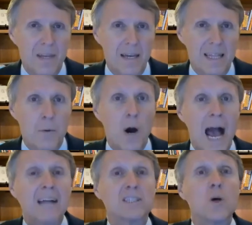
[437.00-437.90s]
that
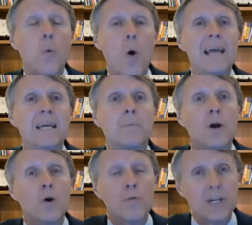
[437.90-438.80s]
will actually wind
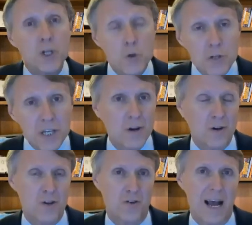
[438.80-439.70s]
up reducing
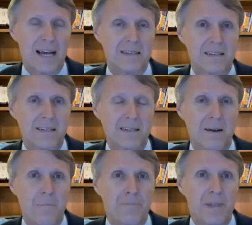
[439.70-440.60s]
your stress
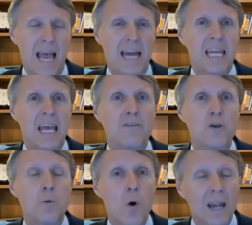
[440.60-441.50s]
and giving you
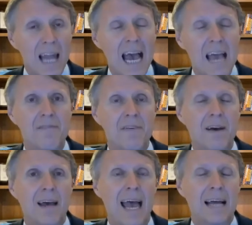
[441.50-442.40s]
more life
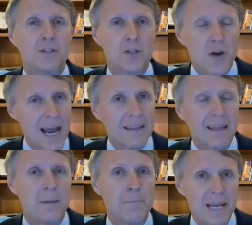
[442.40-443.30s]
and
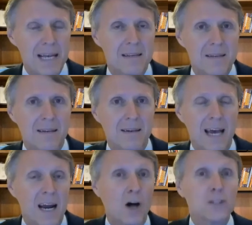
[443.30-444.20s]
strength and peace
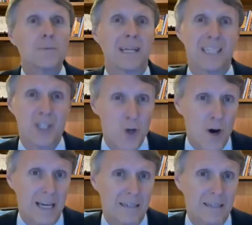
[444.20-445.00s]
and ultimately joy.